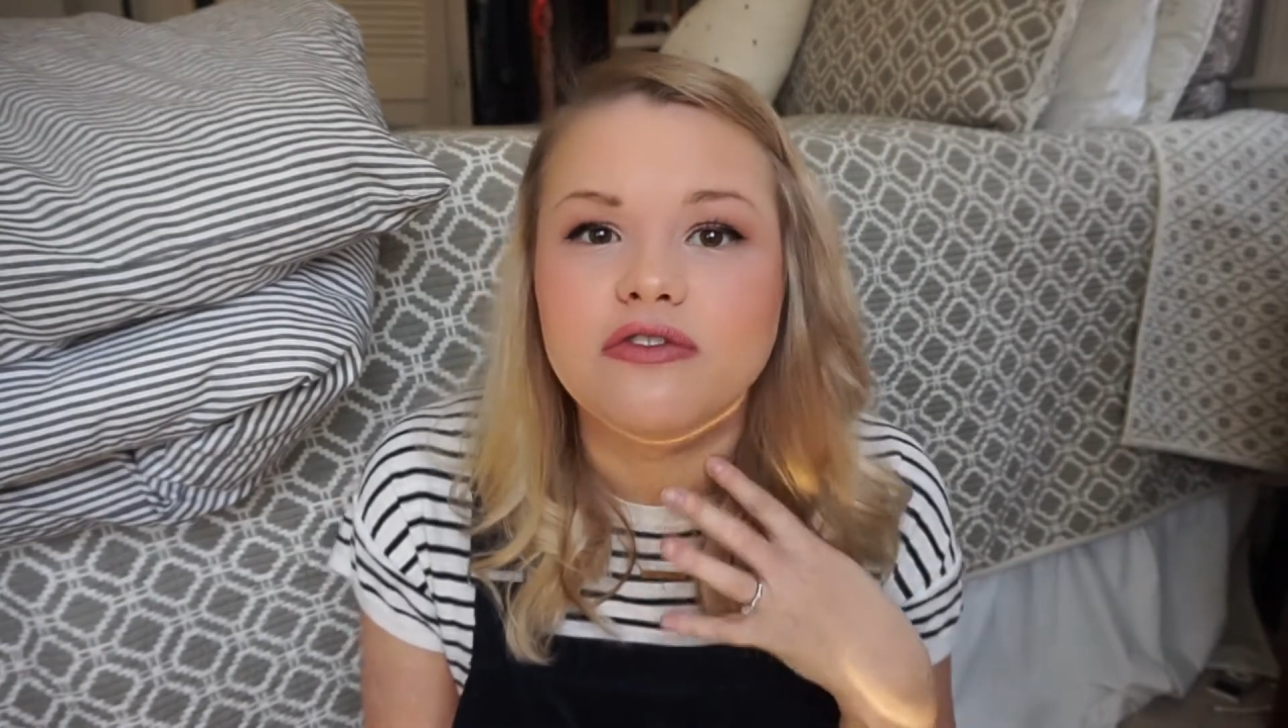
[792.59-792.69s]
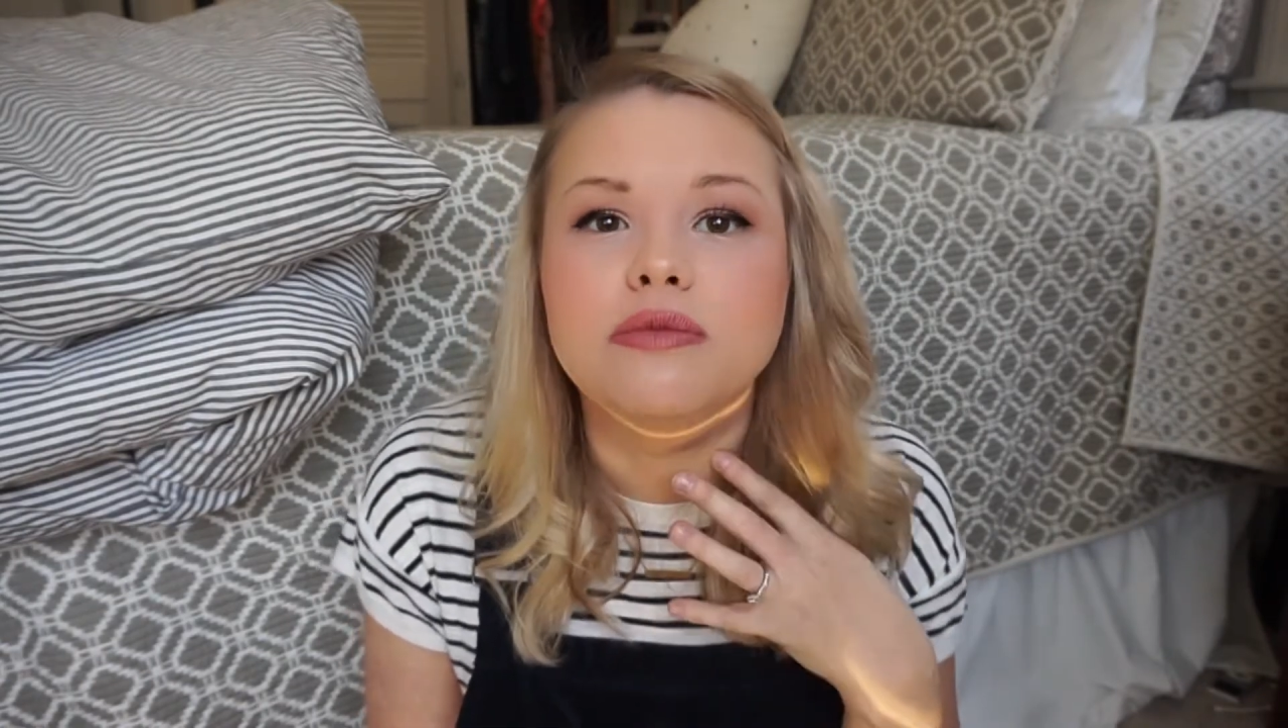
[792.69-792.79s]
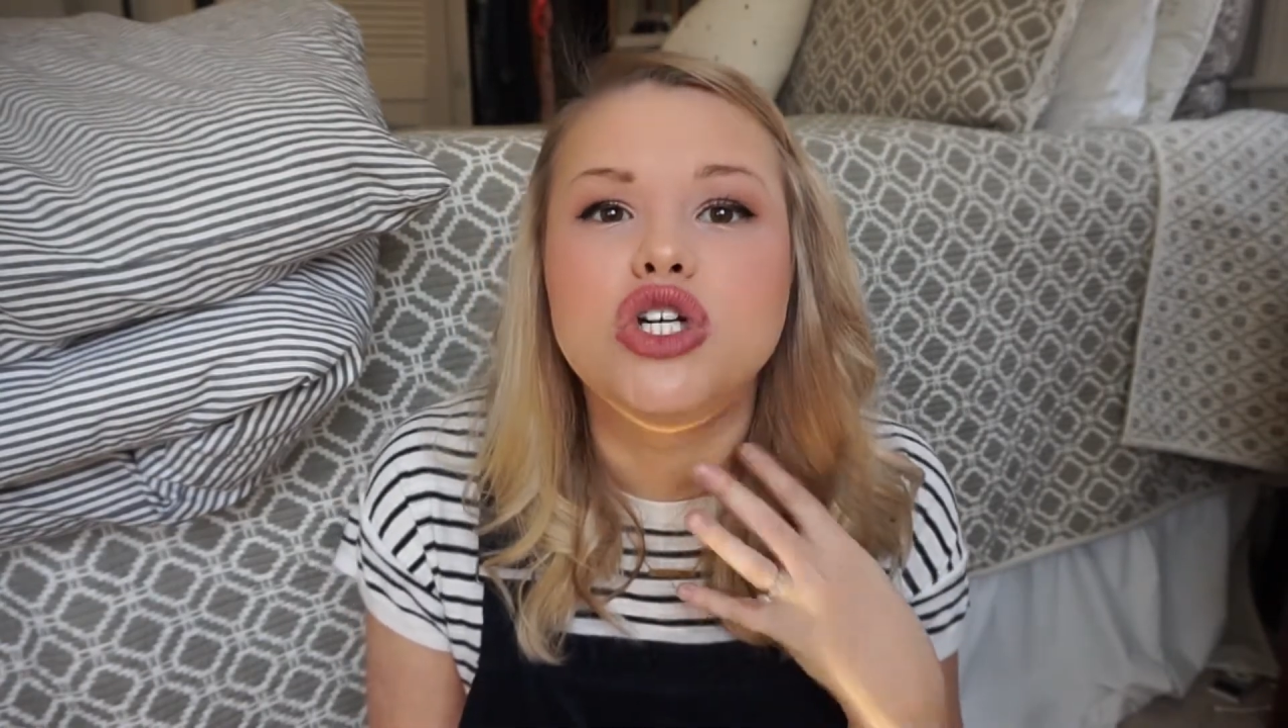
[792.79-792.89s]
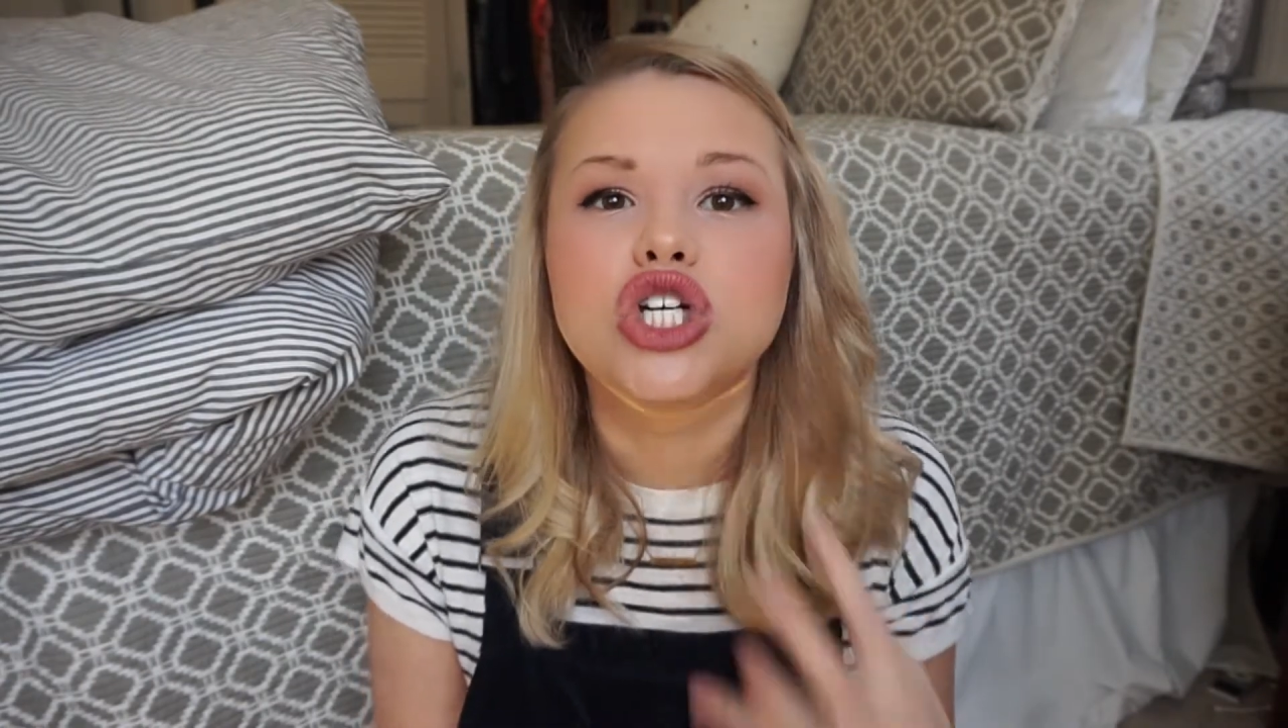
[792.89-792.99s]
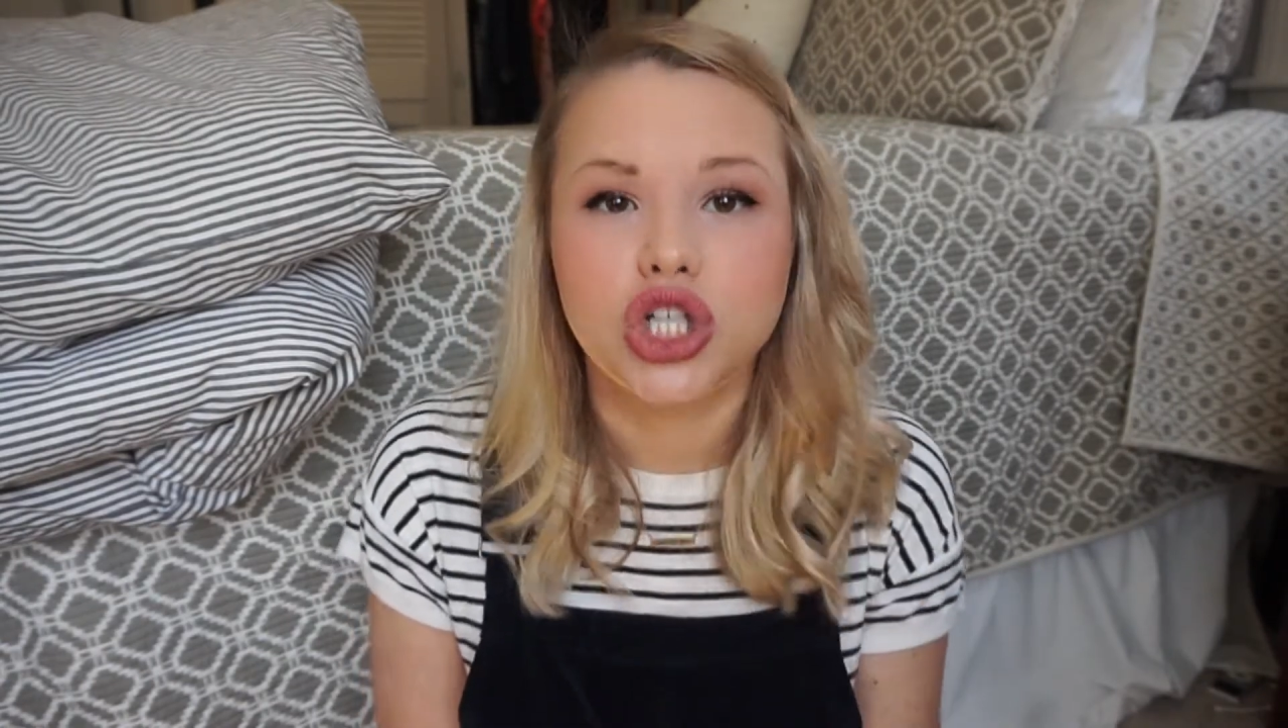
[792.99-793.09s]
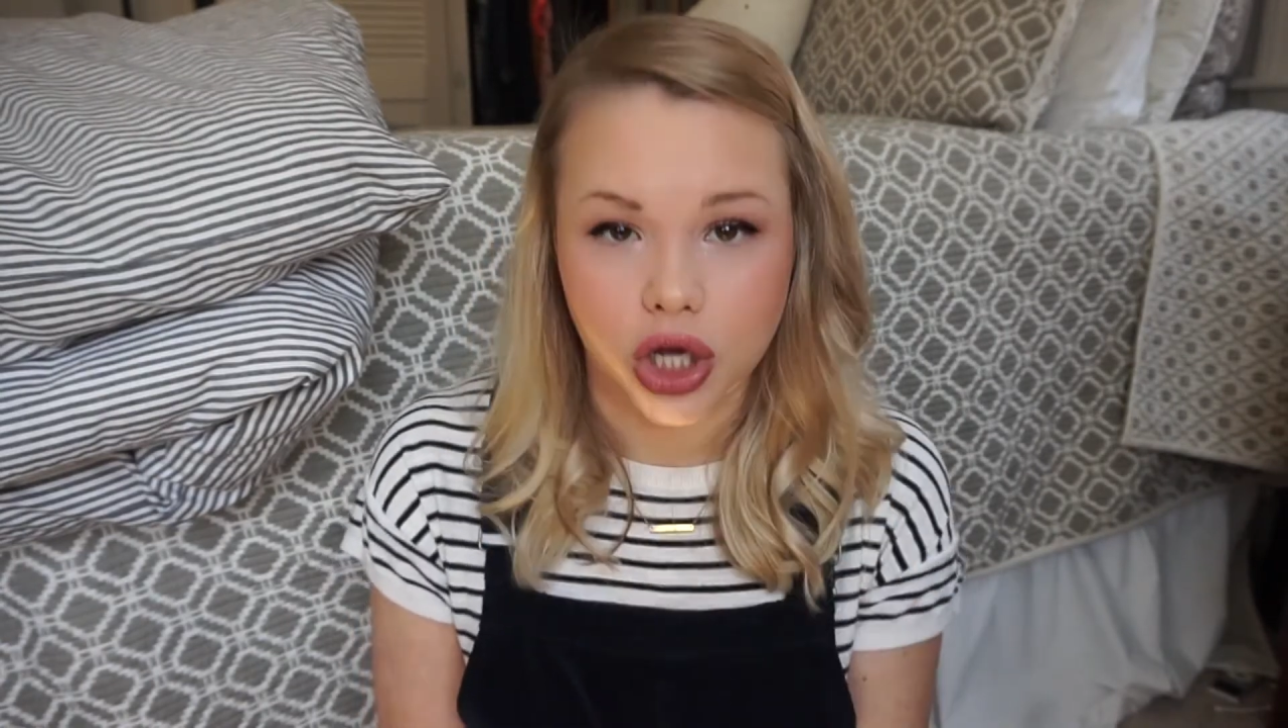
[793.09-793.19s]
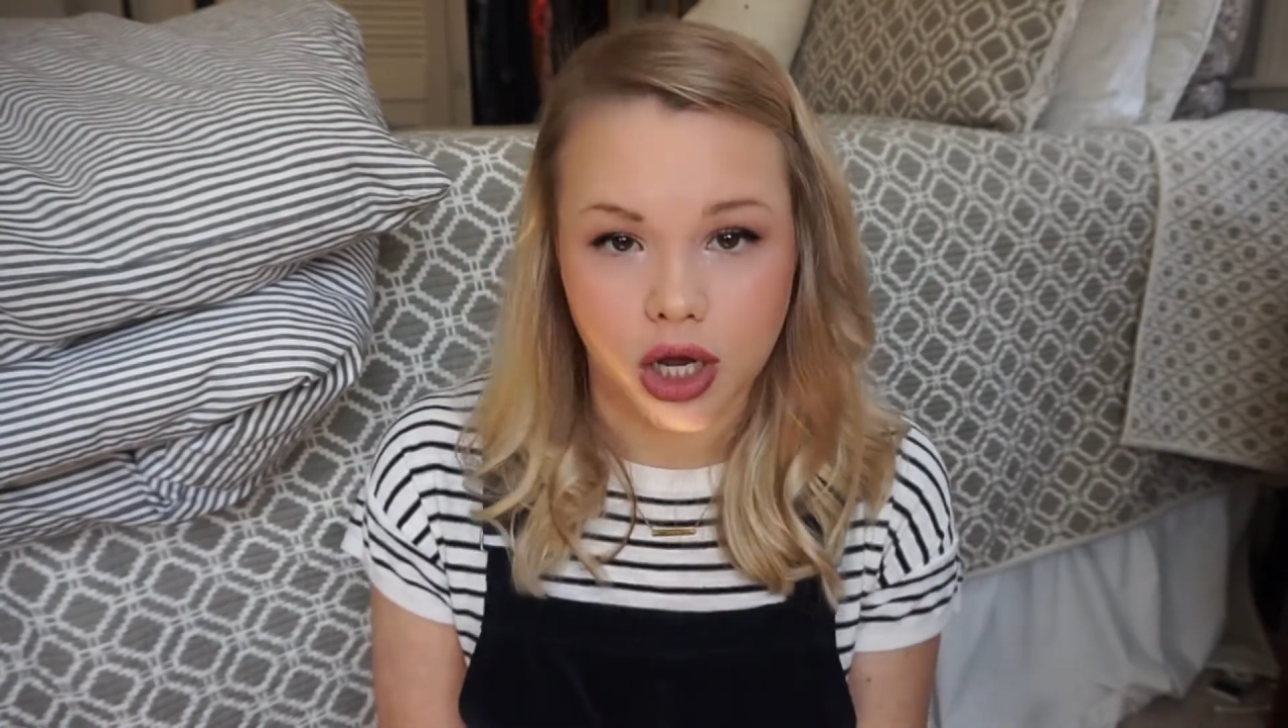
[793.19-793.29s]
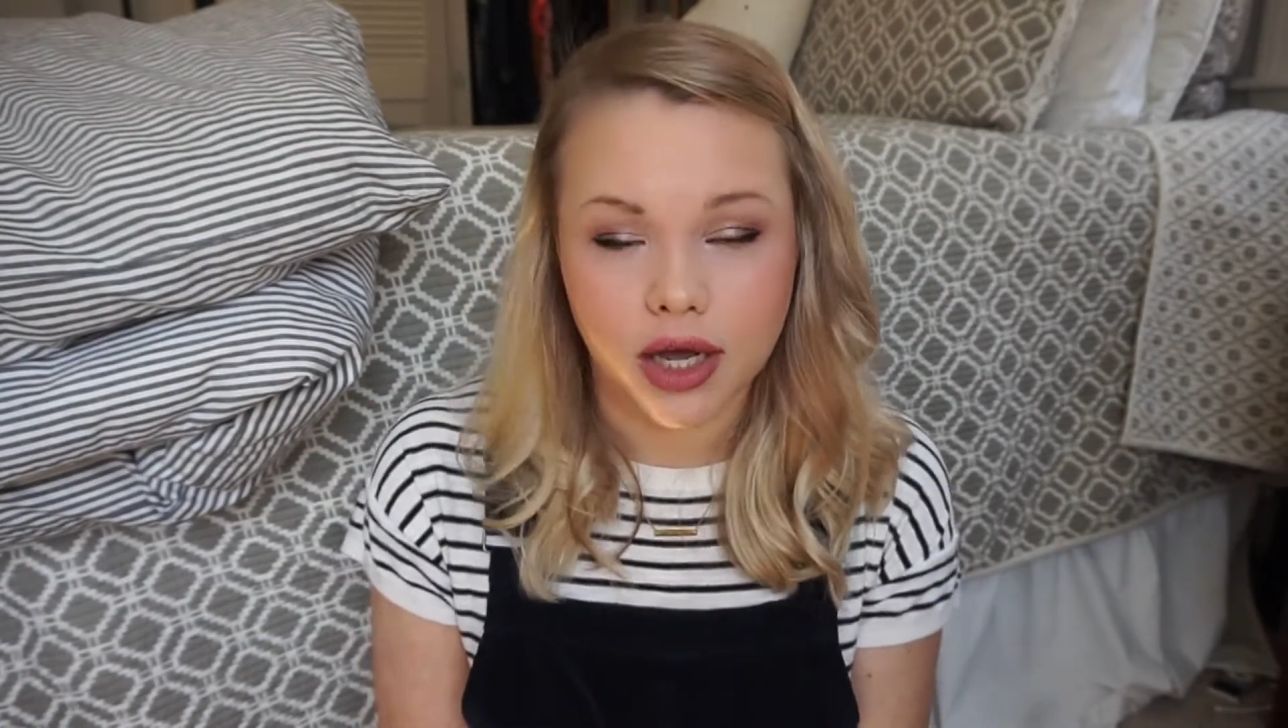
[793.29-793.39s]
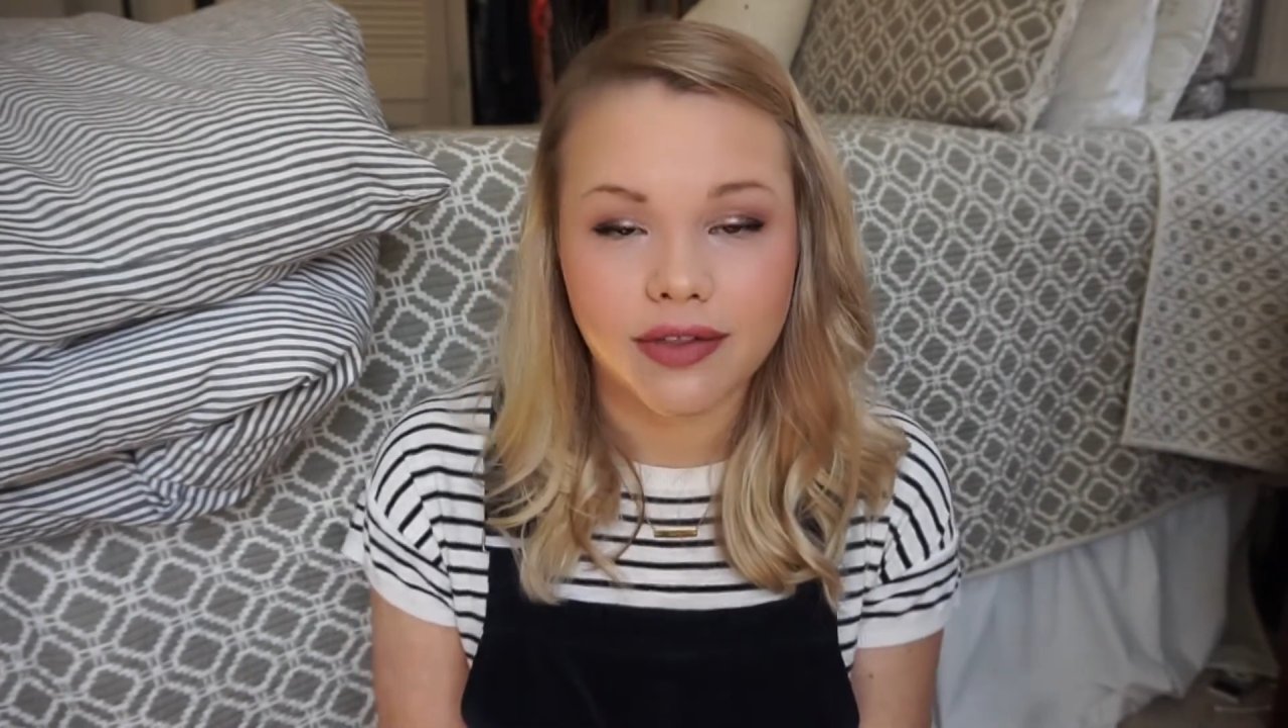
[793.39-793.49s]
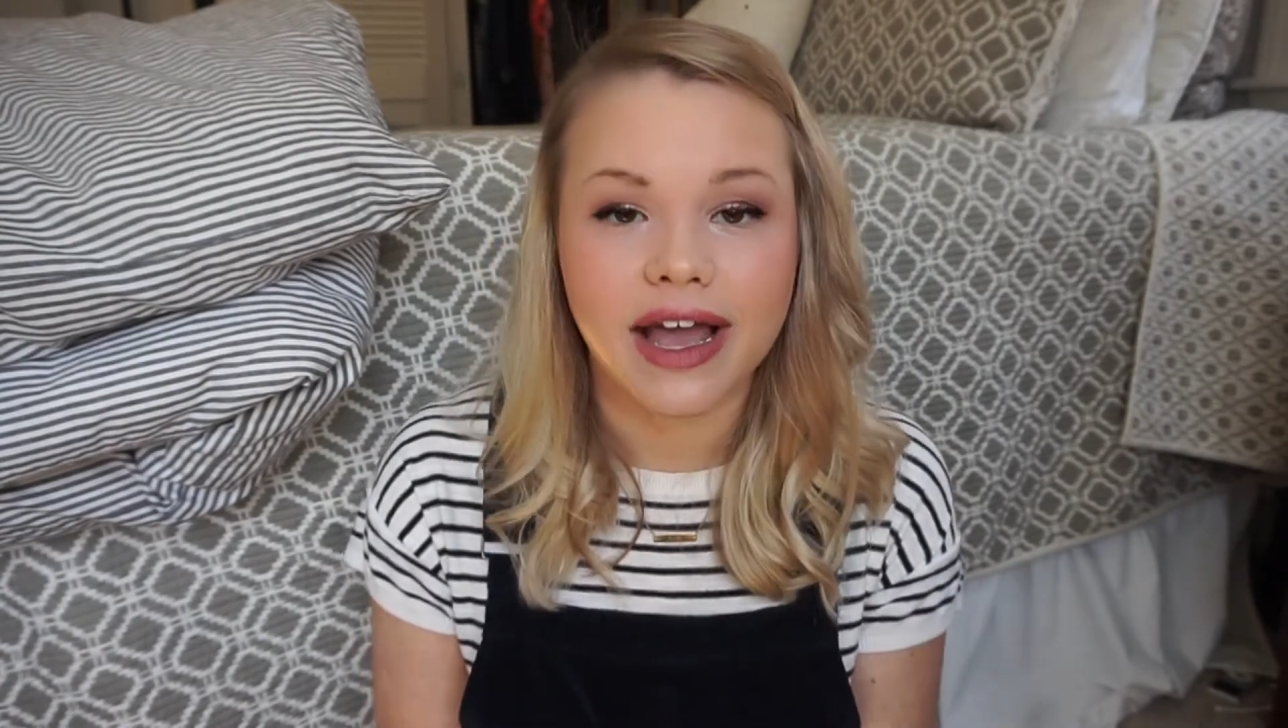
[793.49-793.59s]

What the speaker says: from sugar.